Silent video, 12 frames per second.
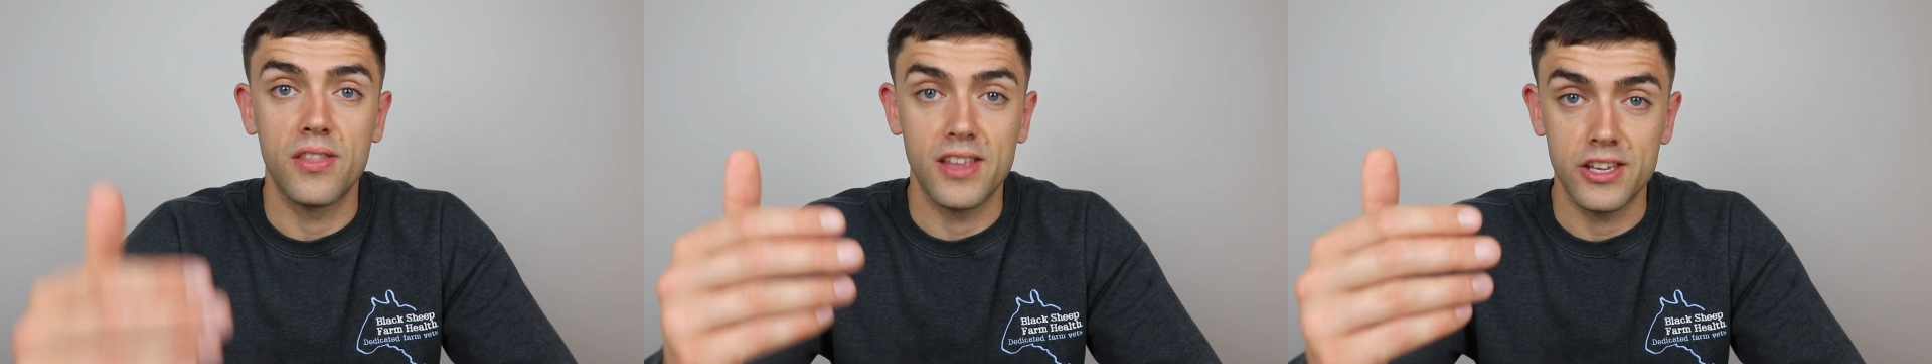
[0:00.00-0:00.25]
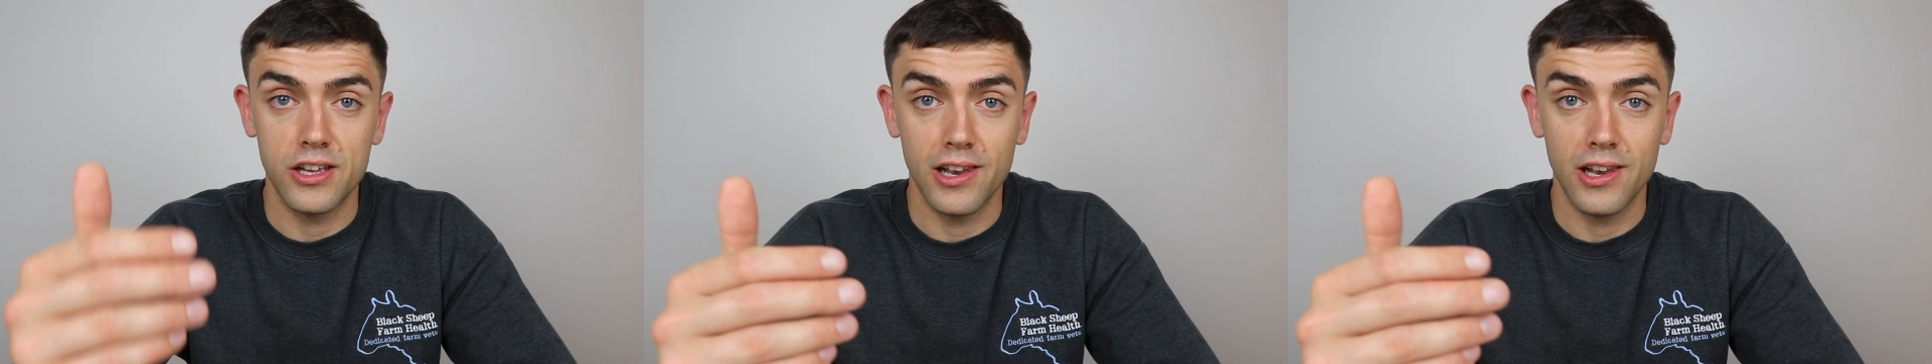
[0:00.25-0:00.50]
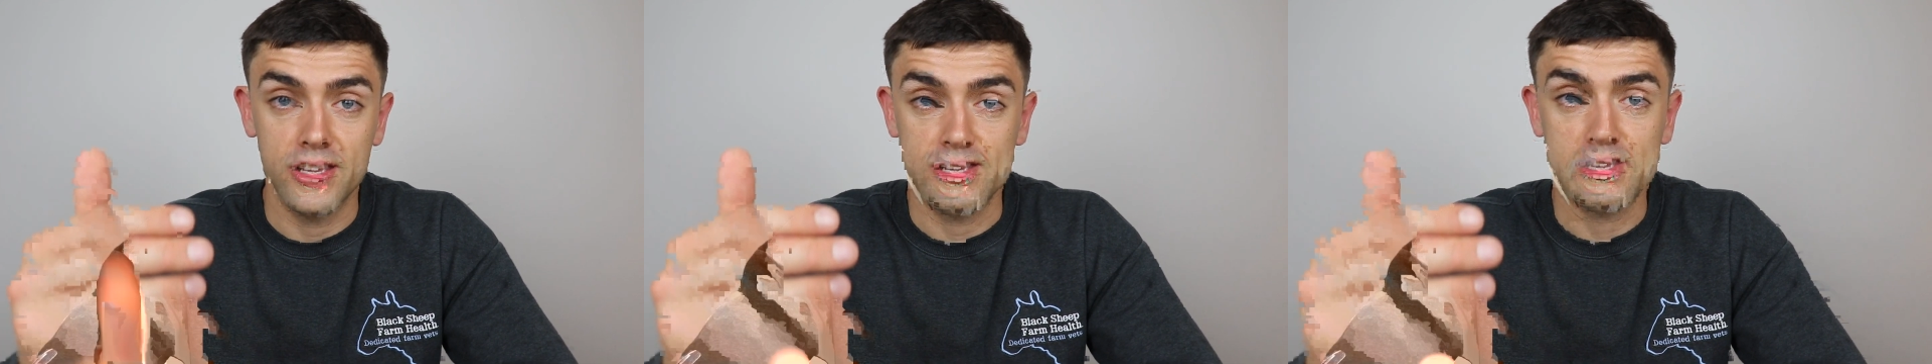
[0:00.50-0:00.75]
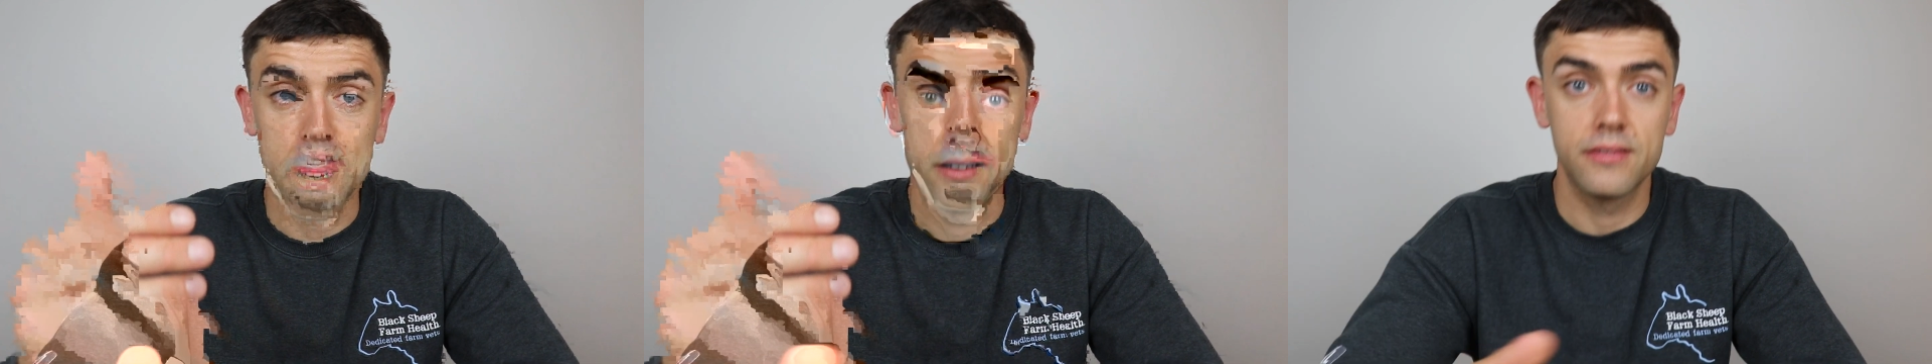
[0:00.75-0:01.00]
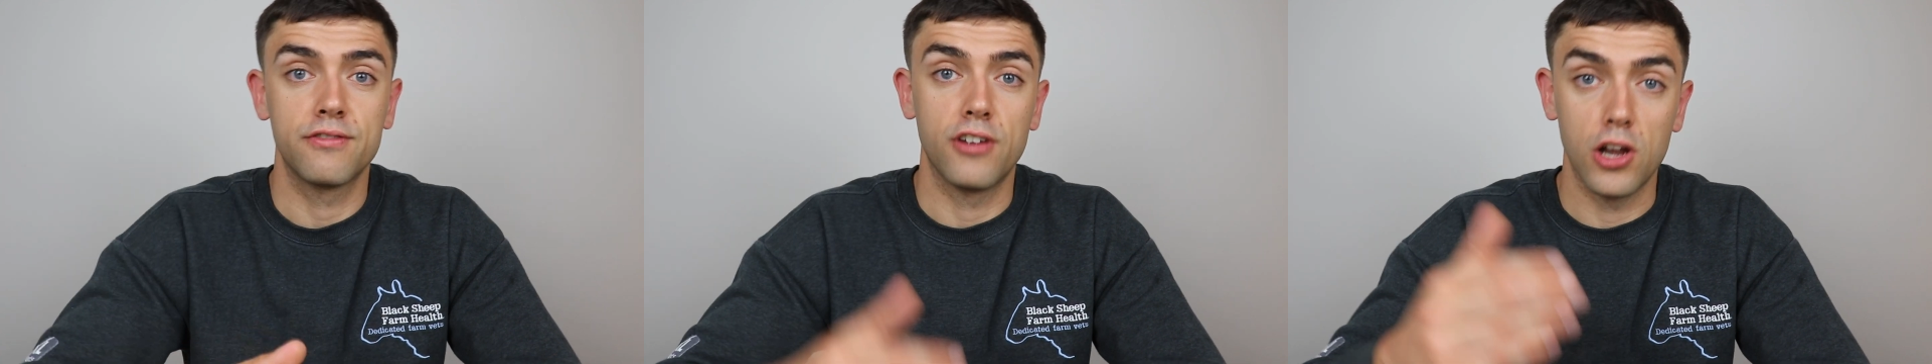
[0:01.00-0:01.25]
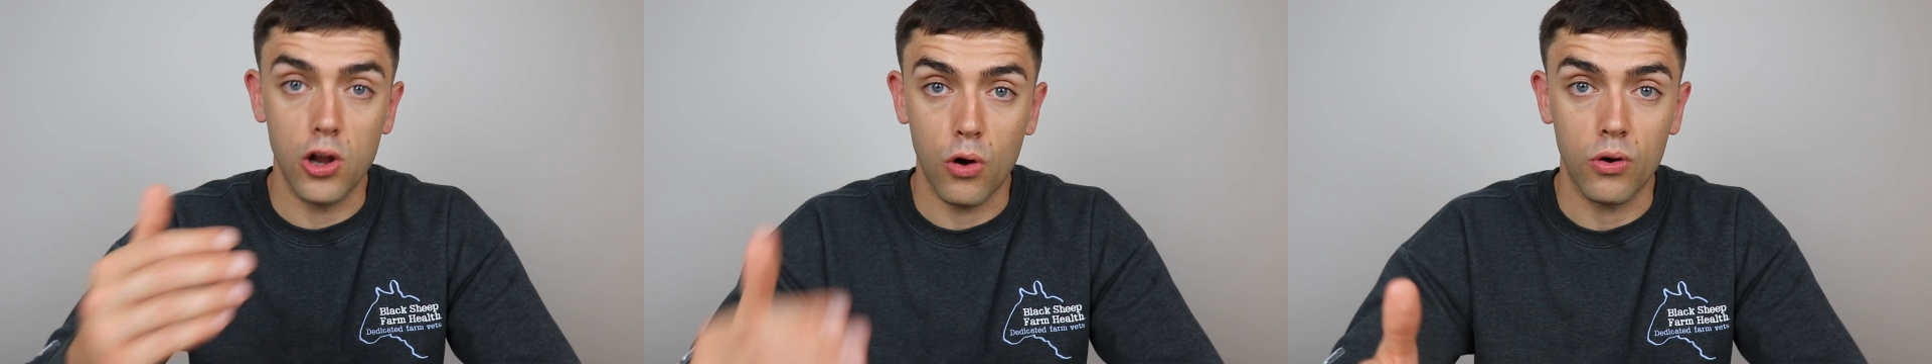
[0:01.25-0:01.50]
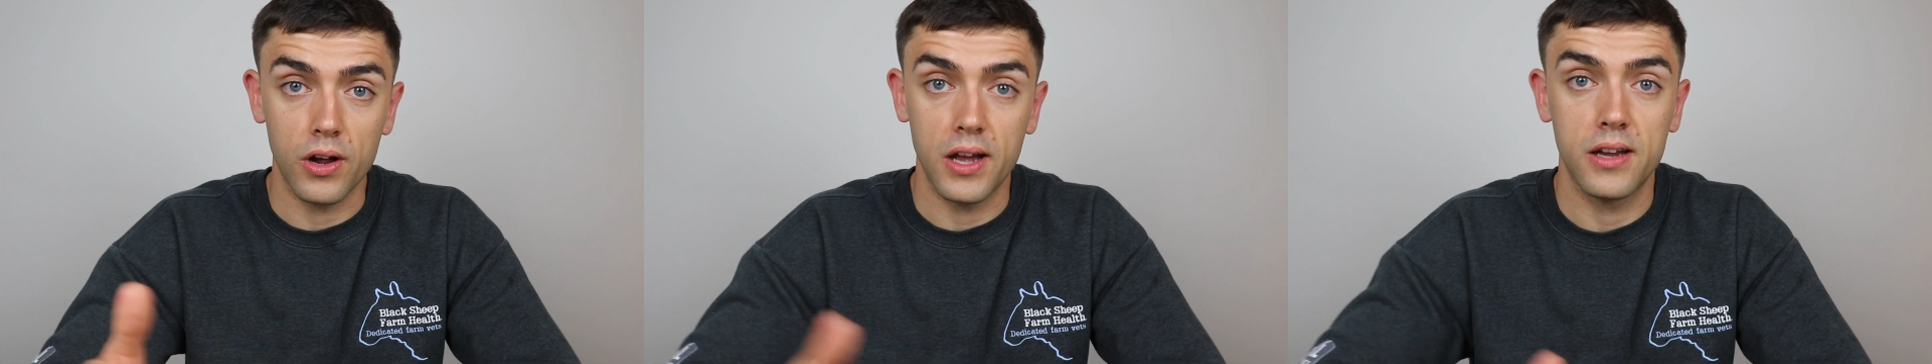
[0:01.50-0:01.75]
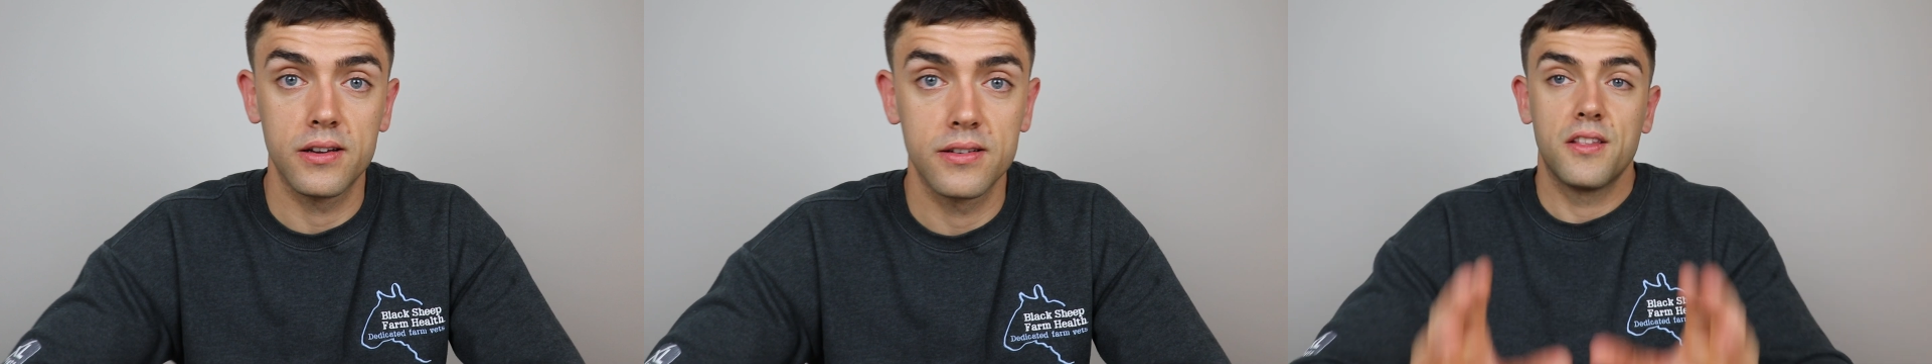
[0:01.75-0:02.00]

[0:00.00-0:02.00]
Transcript: and that you like for longer.